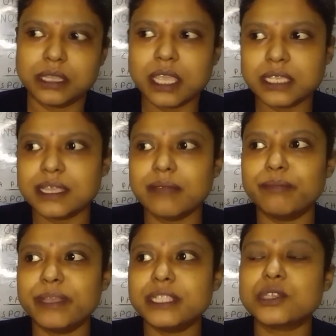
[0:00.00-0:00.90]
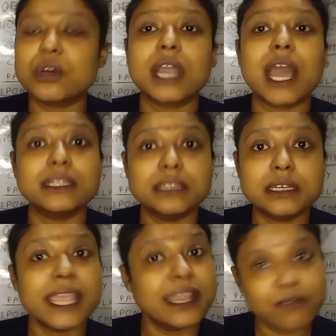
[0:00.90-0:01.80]
examples or
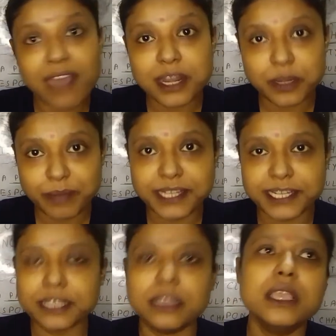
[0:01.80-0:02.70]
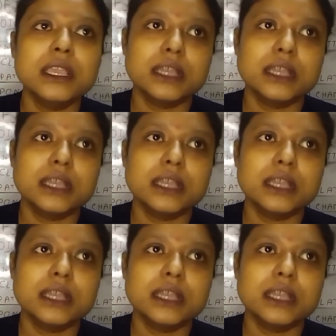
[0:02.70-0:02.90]
other environmental